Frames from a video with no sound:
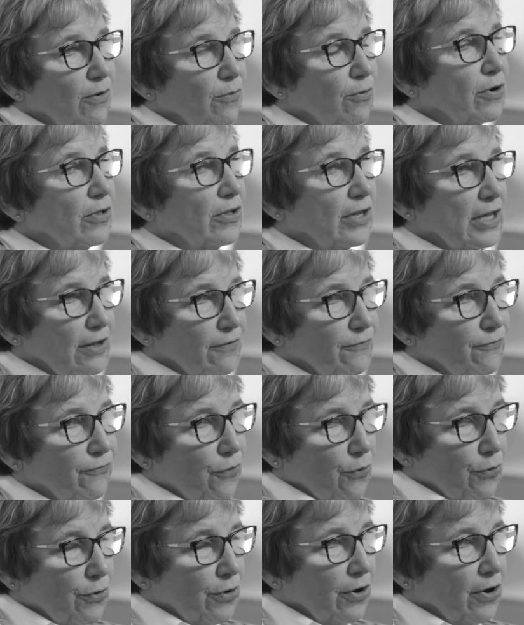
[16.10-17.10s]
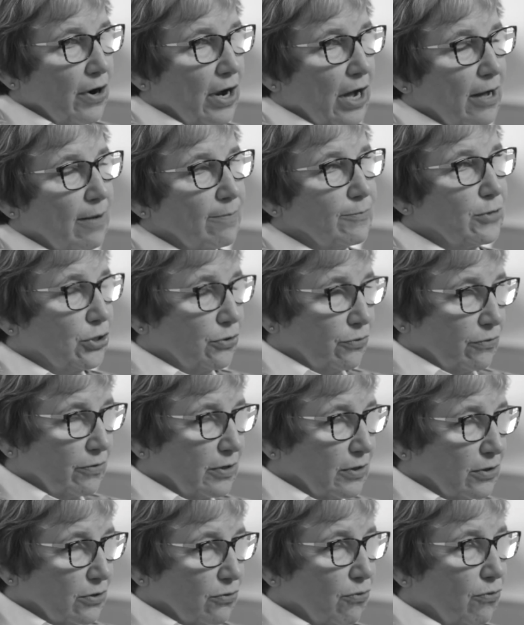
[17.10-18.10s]
We're looking for um,
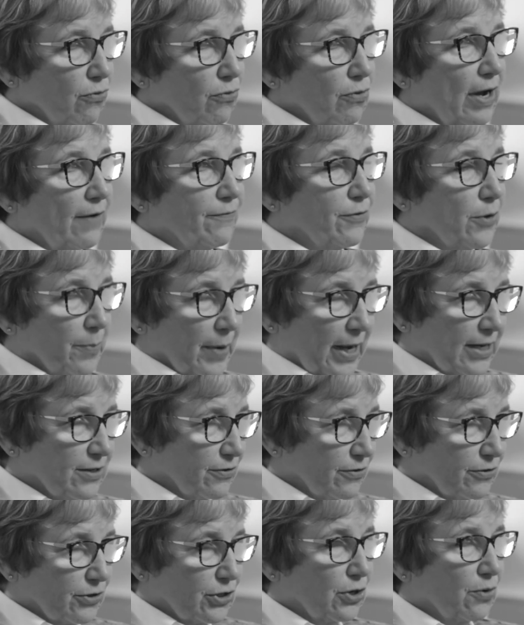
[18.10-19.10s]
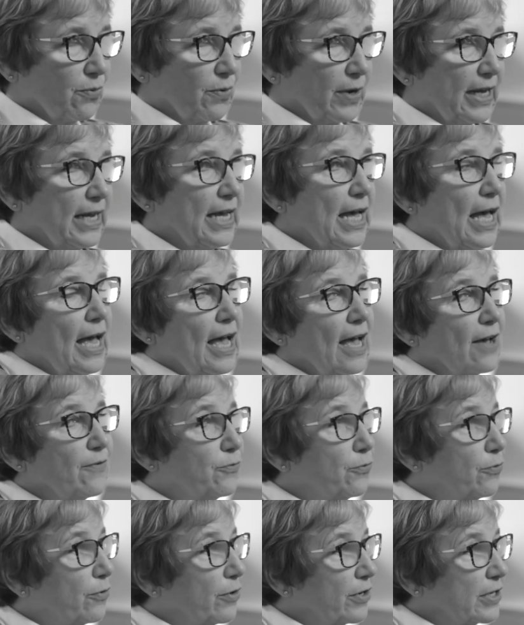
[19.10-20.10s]
students who have their bachelor's degree, have
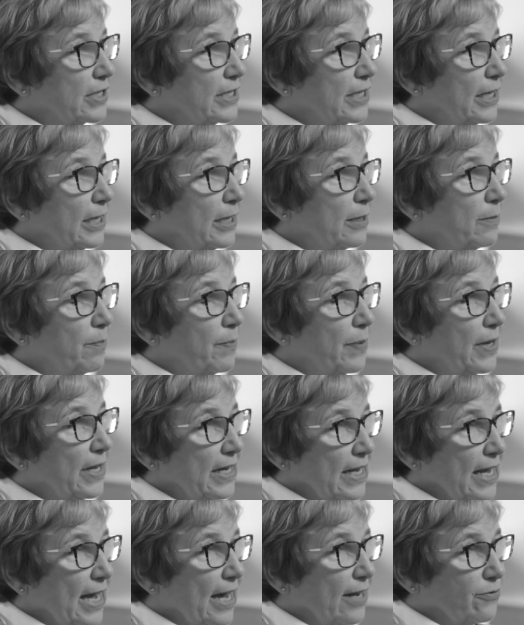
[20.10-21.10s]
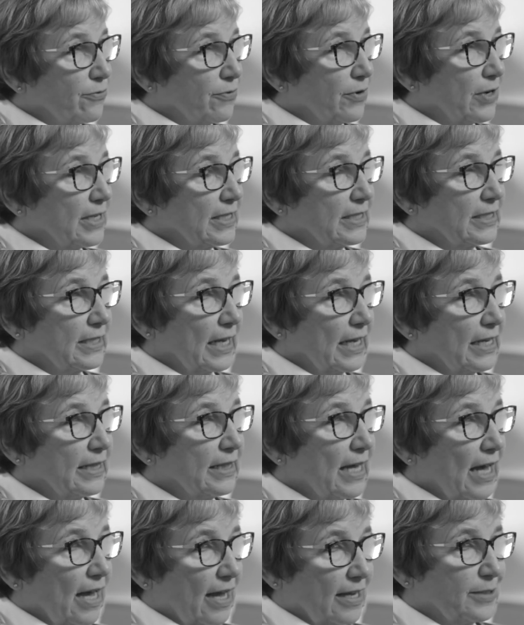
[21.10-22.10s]
worked in pediatrics in
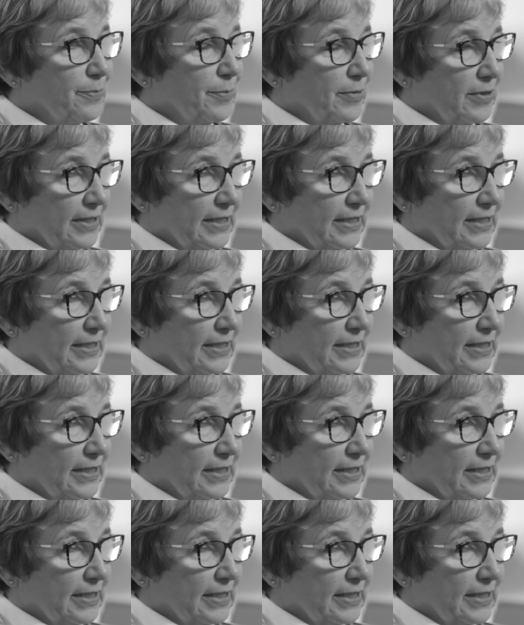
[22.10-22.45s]
the hospital